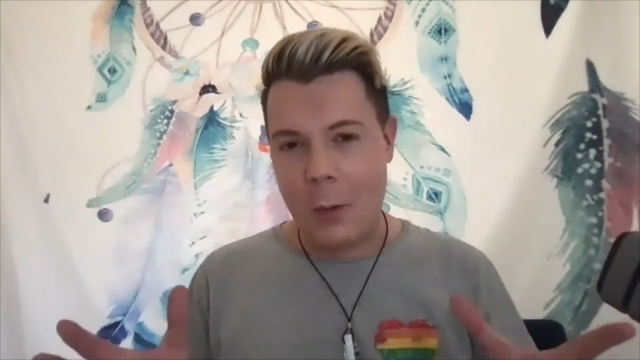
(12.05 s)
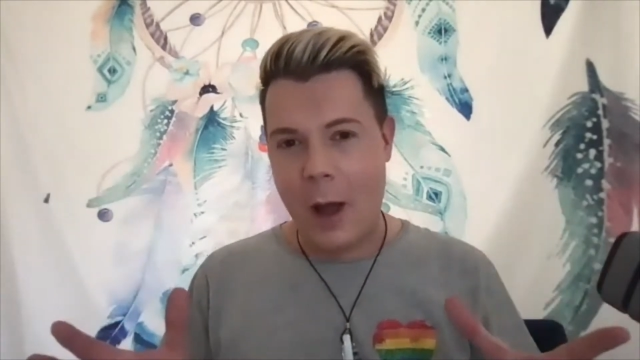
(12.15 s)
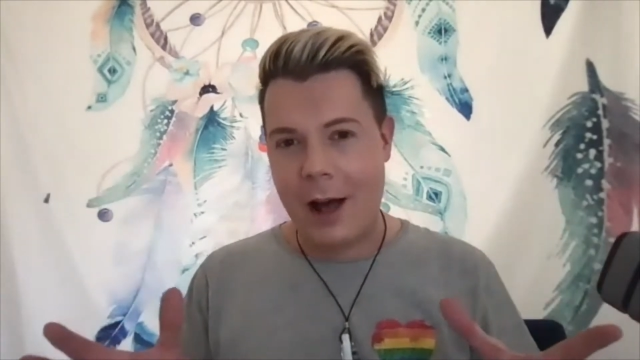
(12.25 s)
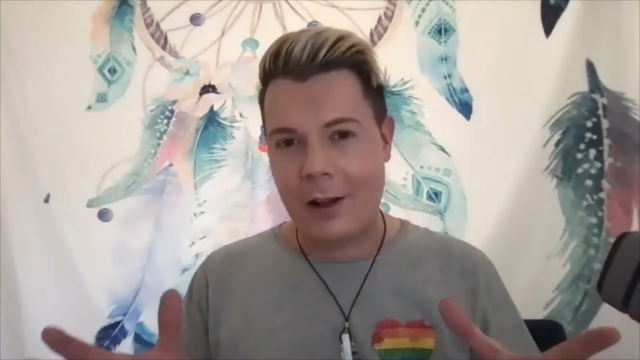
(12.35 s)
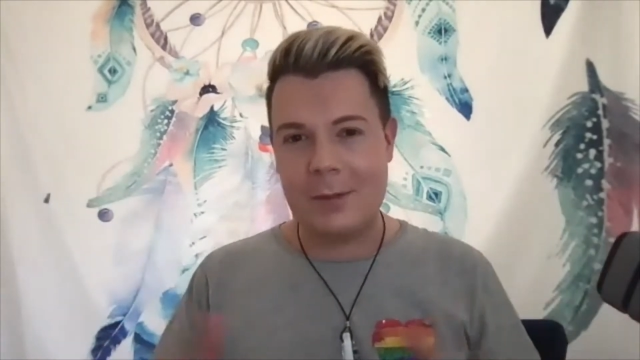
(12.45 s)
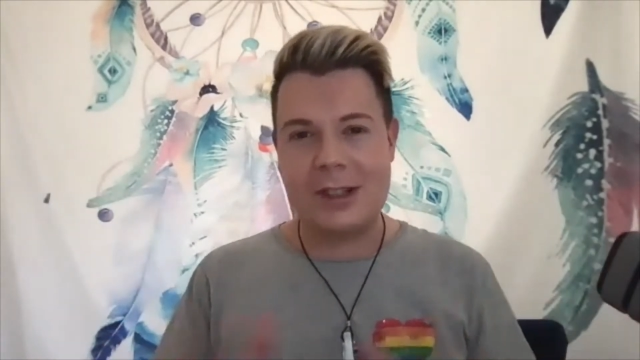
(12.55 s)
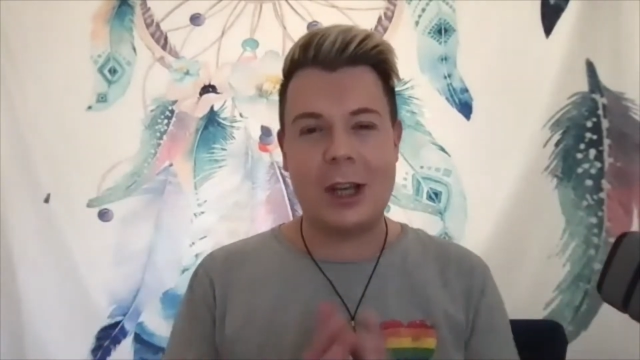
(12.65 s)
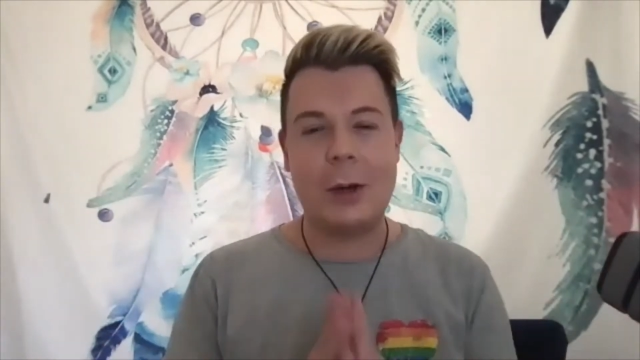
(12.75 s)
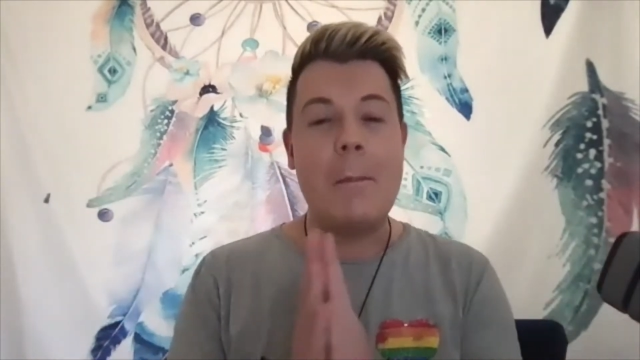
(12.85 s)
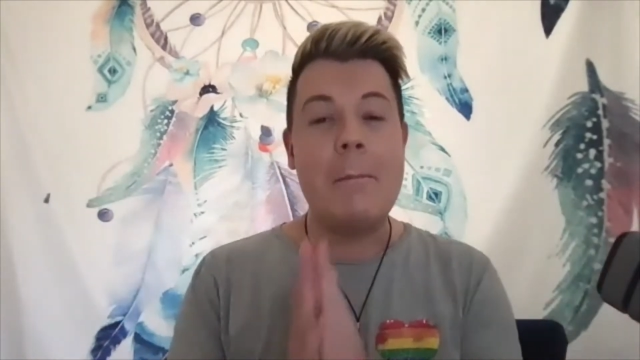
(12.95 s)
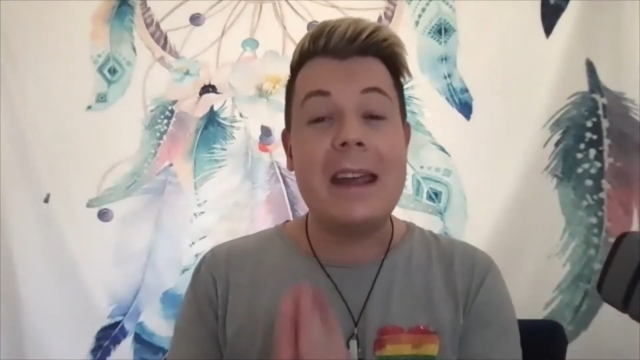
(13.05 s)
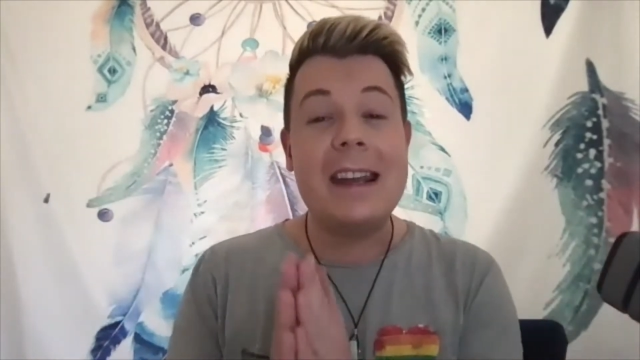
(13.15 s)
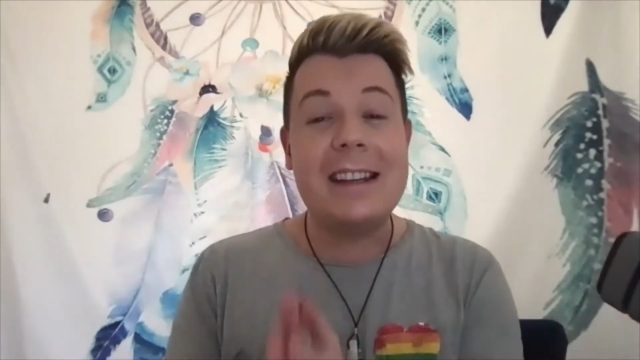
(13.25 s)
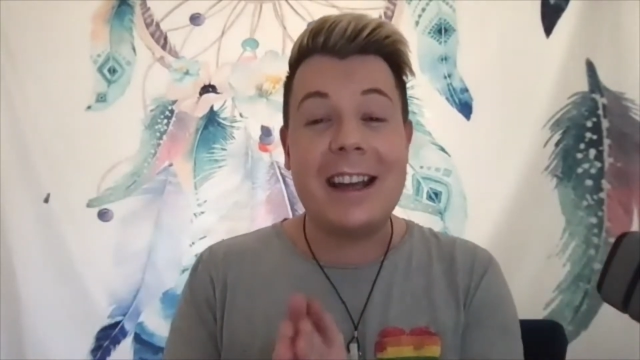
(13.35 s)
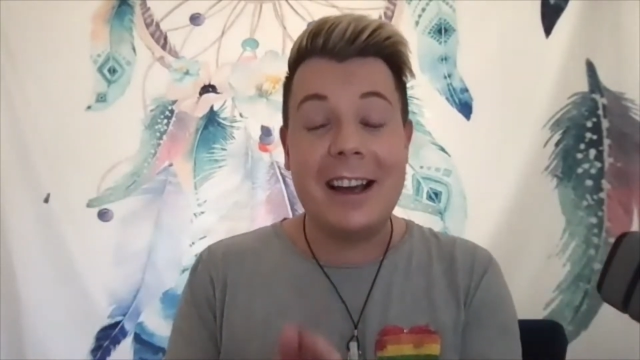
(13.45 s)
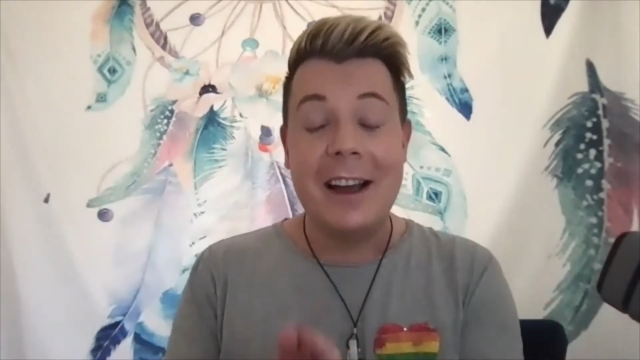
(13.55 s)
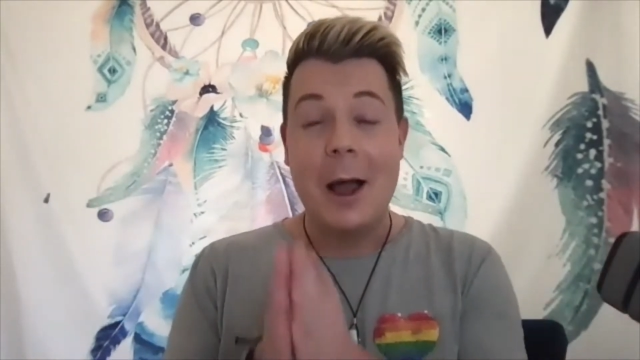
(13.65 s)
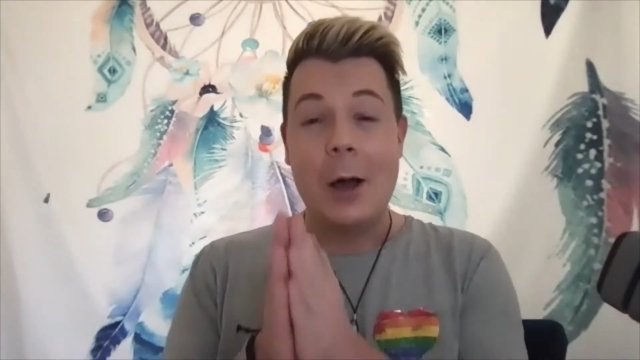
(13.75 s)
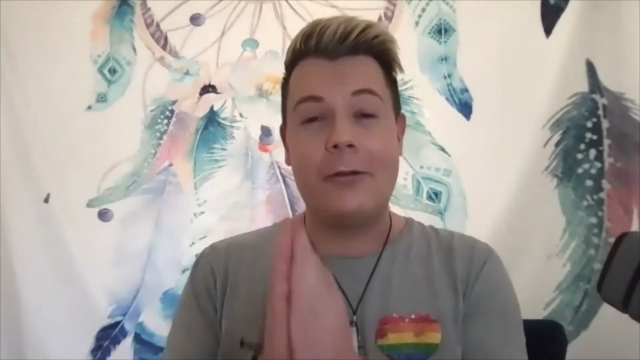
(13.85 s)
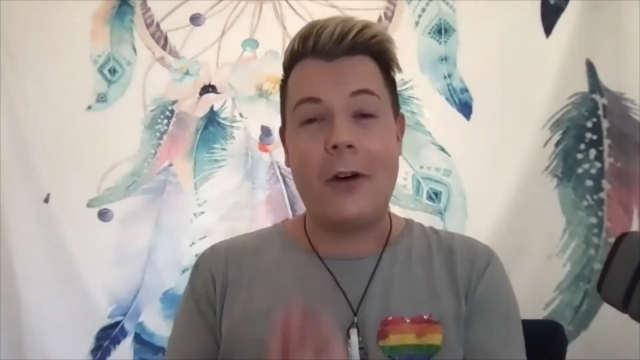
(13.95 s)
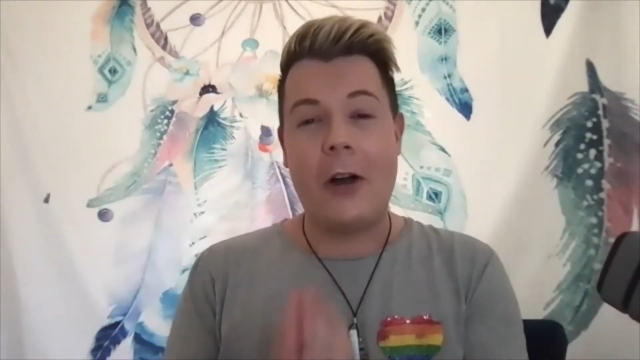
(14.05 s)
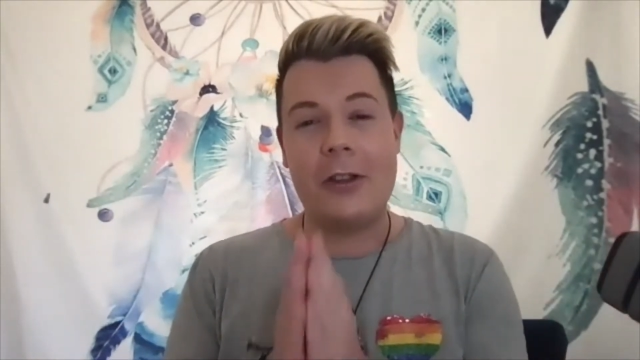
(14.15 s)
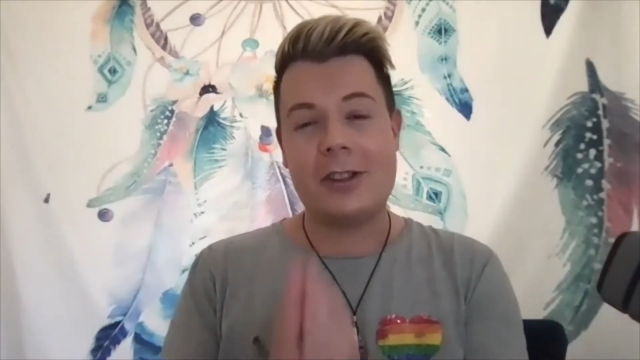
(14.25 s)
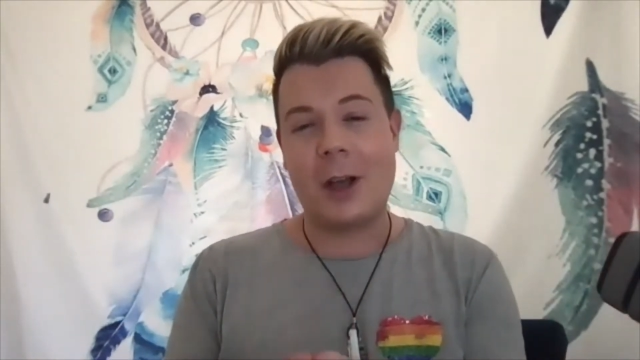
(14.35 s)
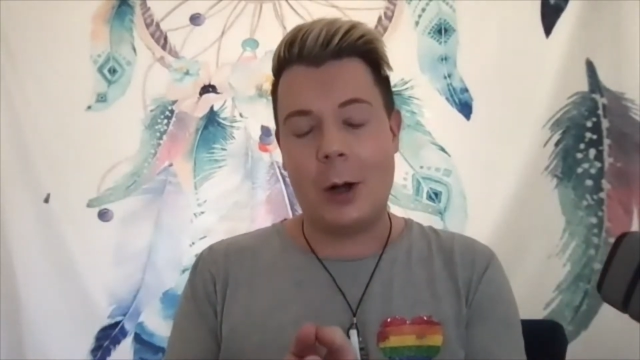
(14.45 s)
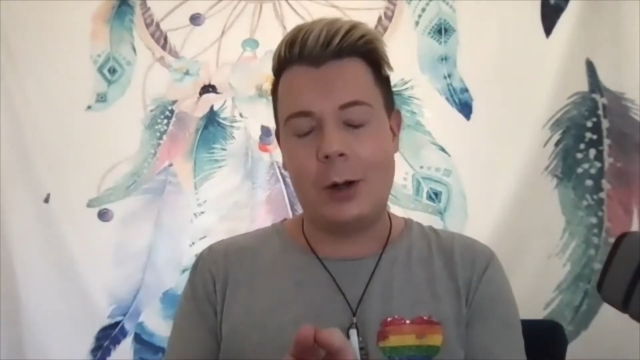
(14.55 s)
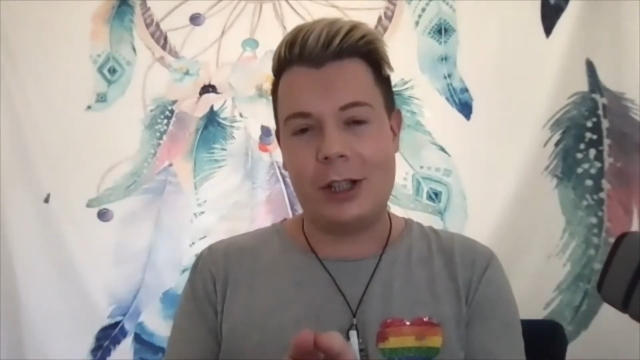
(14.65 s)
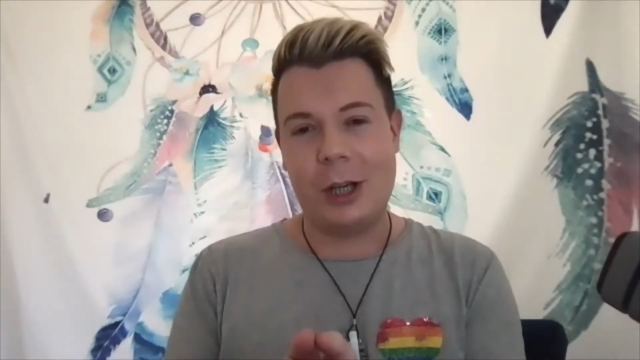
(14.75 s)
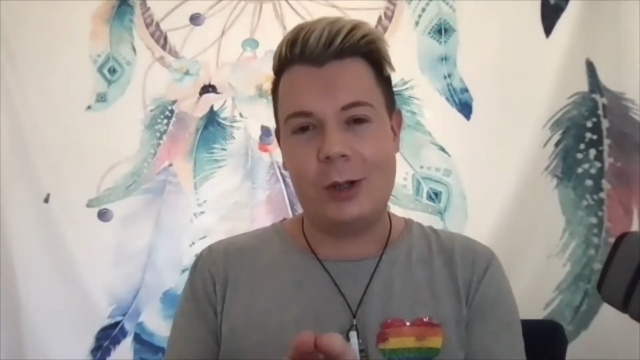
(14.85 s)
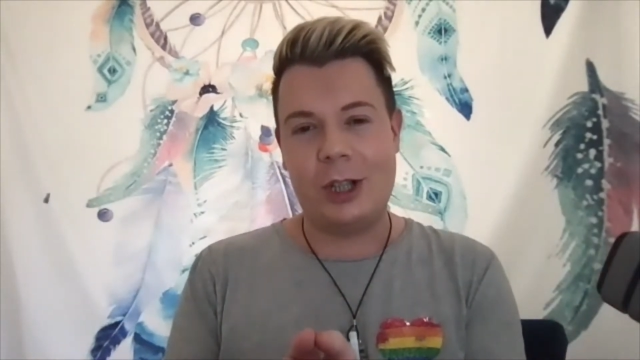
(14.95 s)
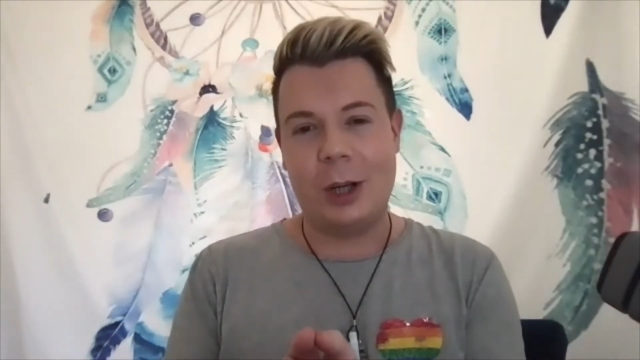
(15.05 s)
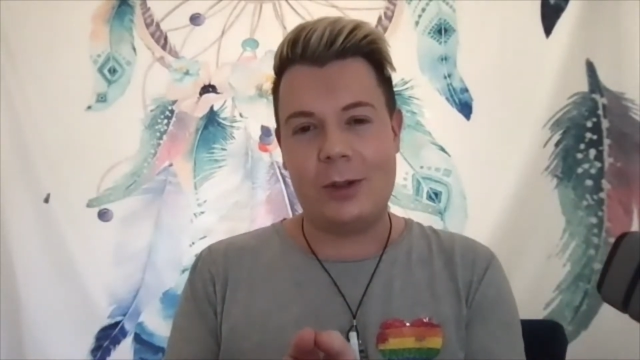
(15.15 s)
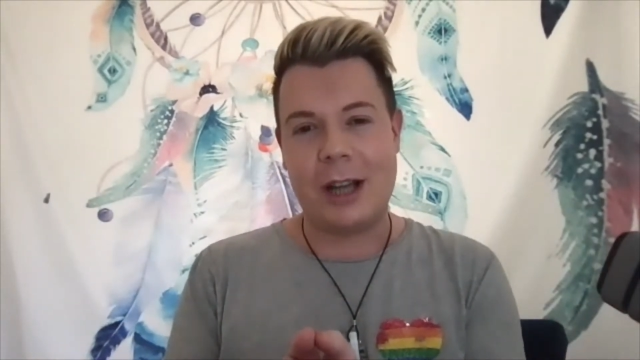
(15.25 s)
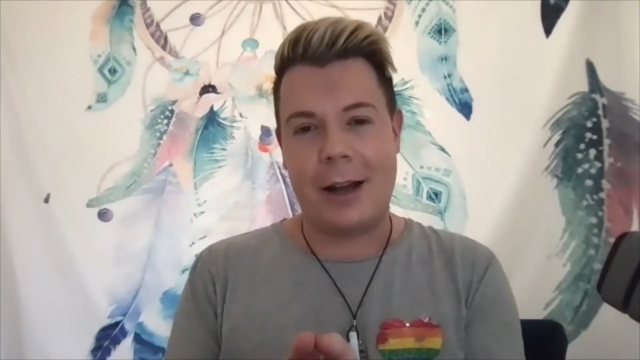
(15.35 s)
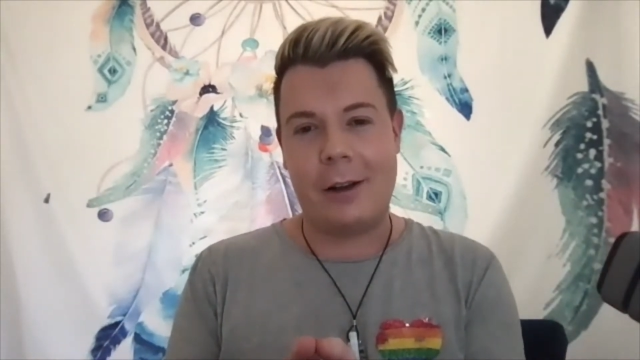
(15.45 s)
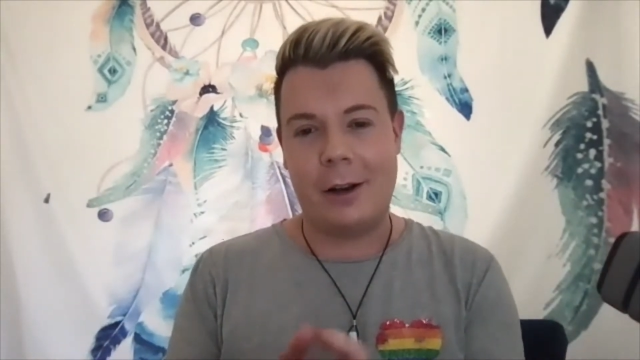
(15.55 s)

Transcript: welcome to Media for the Soul YouTube channel.